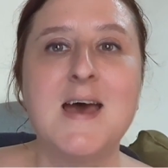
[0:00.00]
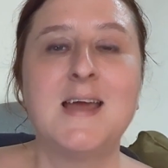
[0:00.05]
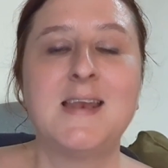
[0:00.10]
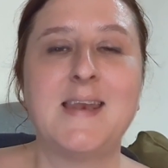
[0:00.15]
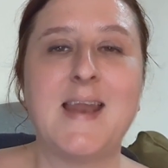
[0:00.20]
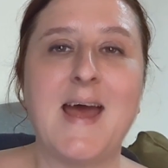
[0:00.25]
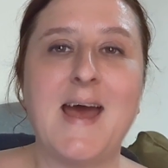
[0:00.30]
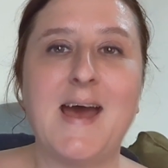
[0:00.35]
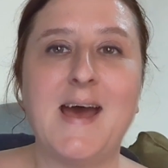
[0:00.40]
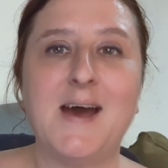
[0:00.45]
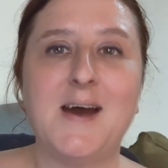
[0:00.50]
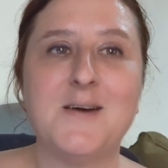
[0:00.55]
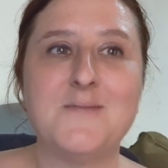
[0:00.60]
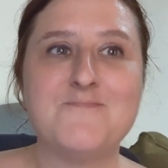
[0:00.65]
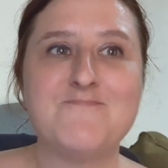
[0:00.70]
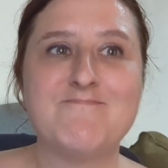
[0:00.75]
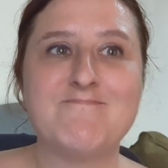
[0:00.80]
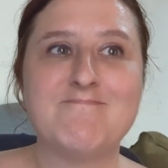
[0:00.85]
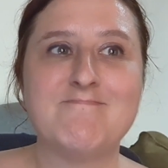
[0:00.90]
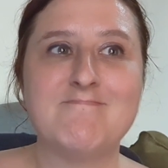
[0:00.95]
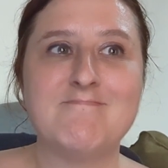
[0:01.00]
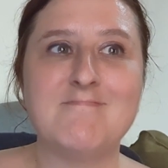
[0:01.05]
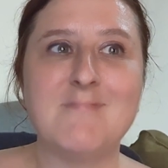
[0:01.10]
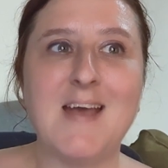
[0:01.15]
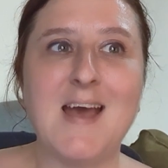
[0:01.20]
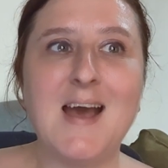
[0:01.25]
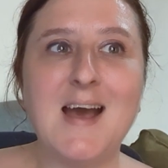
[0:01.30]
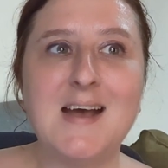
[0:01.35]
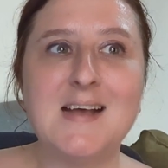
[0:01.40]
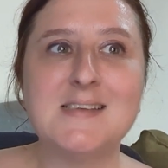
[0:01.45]
Now,
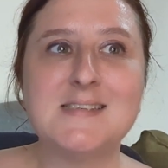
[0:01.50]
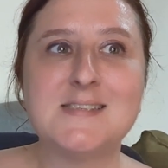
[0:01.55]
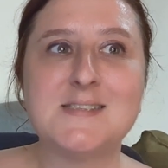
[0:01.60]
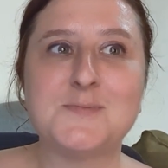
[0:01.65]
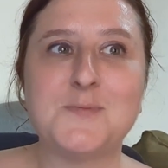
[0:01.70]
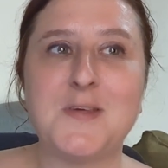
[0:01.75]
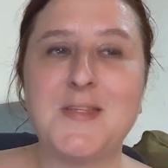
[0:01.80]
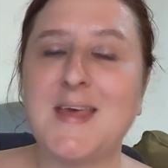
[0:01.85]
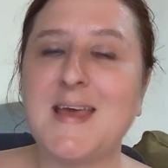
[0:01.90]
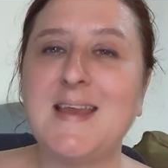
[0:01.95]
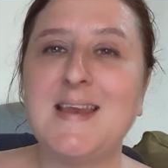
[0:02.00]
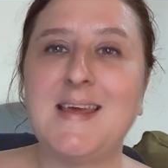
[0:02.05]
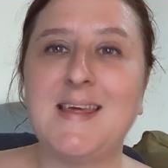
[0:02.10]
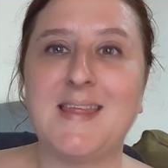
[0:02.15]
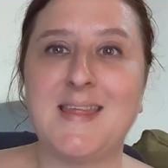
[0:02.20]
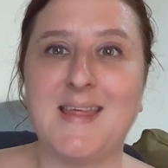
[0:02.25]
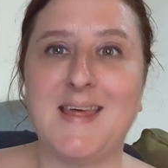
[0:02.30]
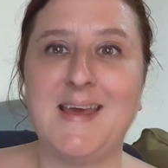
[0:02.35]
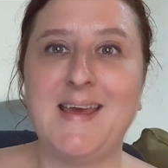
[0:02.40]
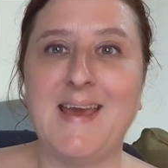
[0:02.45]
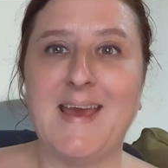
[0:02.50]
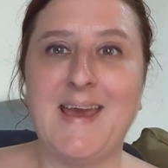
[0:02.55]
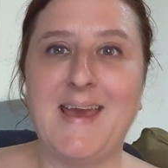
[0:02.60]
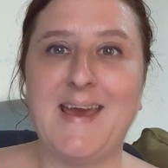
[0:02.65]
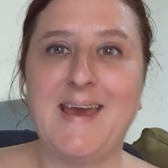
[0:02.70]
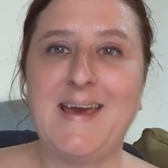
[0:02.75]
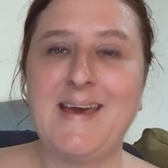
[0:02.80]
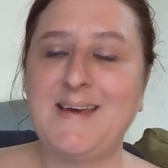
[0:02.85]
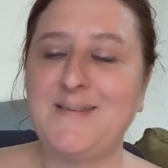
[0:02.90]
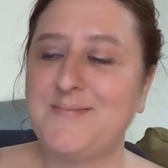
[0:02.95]
as with anything
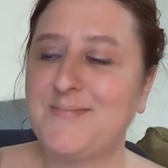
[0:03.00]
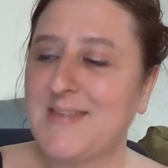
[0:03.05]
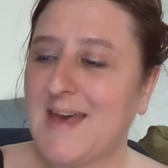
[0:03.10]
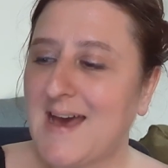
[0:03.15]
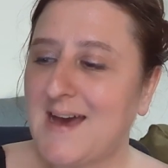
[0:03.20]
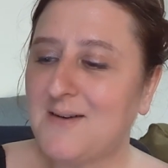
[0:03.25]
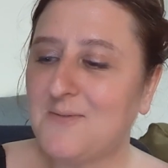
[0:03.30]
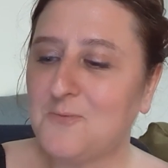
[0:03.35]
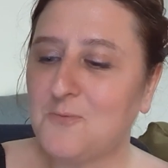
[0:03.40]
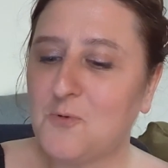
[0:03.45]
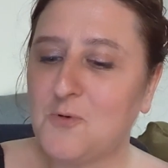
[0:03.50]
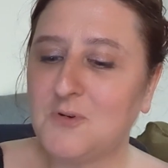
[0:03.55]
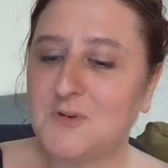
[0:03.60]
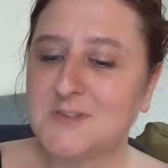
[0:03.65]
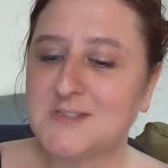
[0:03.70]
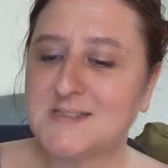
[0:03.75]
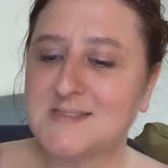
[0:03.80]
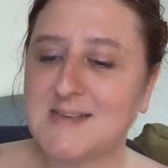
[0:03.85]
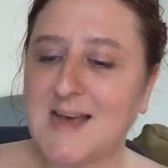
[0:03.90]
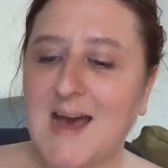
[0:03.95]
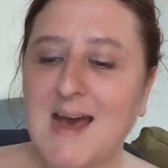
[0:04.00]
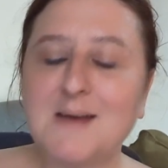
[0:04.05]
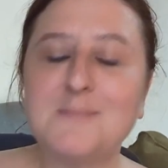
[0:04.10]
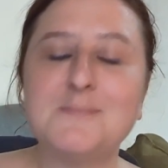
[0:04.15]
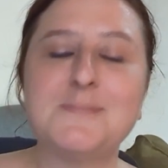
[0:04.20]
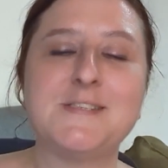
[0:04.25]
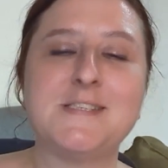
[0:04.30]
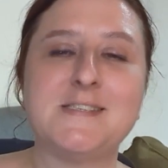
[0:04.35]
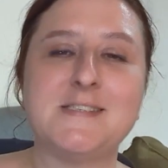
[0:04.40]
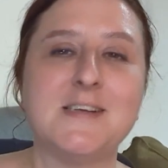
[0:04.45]
here, that was
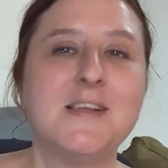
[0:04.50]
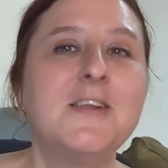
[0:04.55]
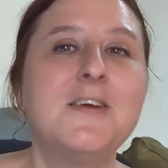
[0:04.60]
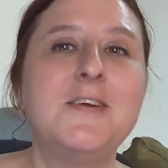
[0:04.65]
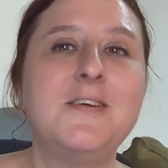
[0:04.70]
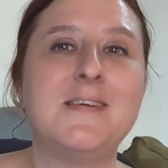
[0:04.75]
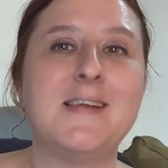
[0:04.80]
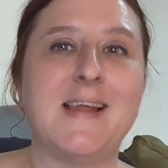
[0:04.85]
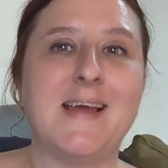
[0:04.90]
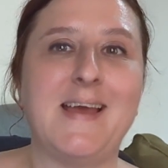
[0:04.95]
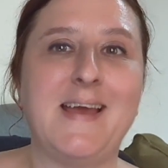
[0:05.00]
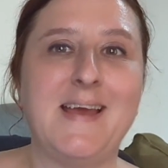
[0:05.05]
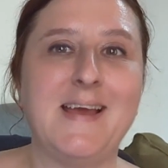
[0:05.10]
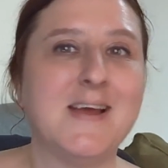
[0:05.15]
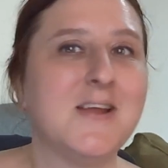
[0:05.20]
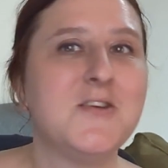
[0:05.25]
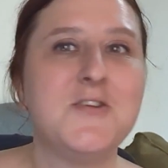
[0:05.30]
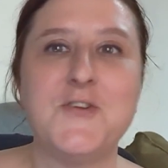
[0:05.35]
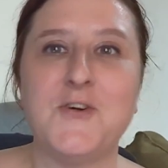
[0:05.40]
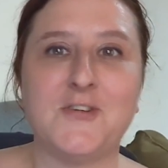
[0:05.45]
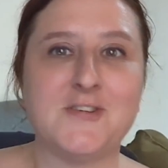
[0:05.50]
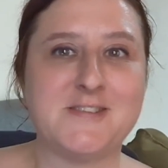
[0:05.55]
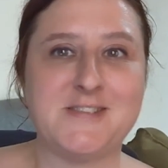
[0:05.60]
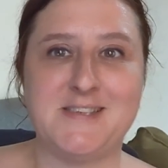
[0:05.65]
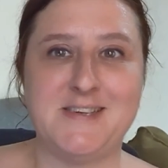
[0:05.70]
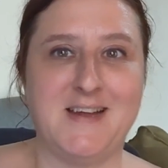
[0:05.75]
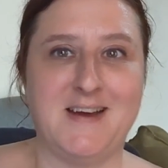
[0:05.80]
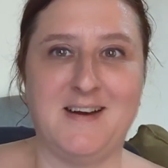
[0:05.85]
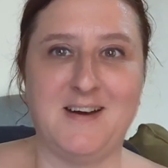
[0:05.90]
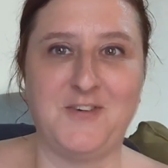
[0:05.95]
absolutely not
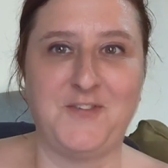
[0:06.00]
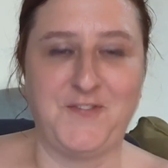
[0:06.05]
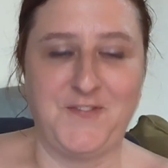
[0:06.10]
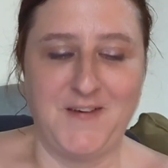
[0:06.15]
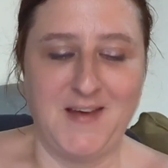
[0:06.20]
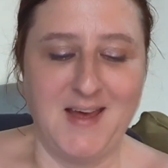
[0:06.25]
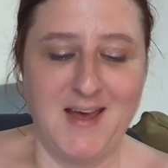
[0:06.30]
enough.